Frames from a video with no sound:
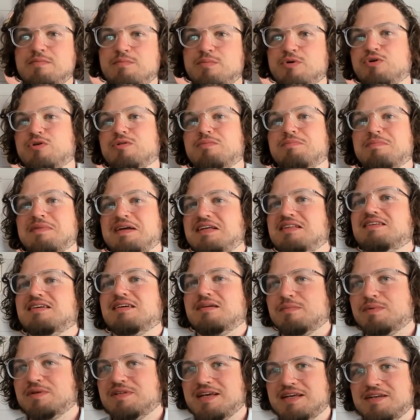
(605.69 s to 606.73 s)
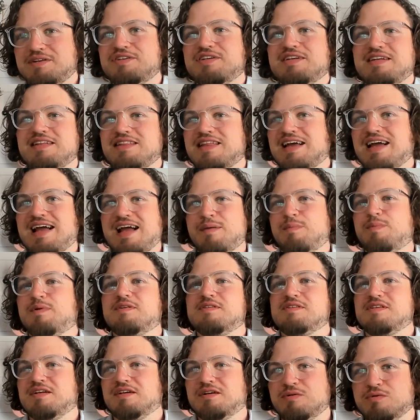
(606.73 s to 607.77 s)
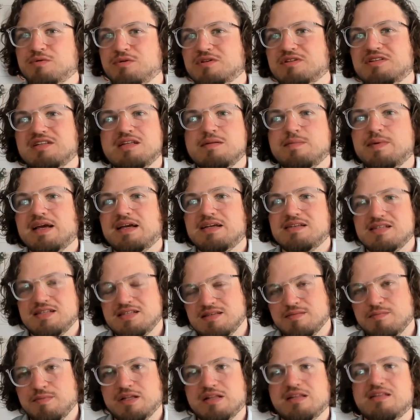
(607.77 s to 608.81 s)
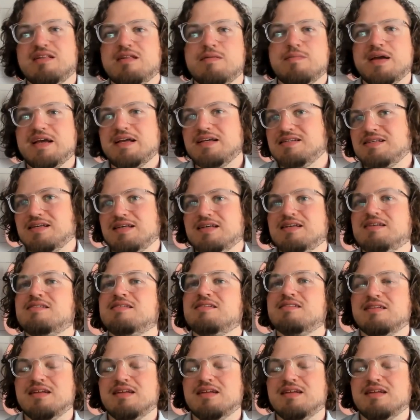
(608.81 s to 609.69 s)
board meeting potentially that happens on a quarterly basis, a monthly basis,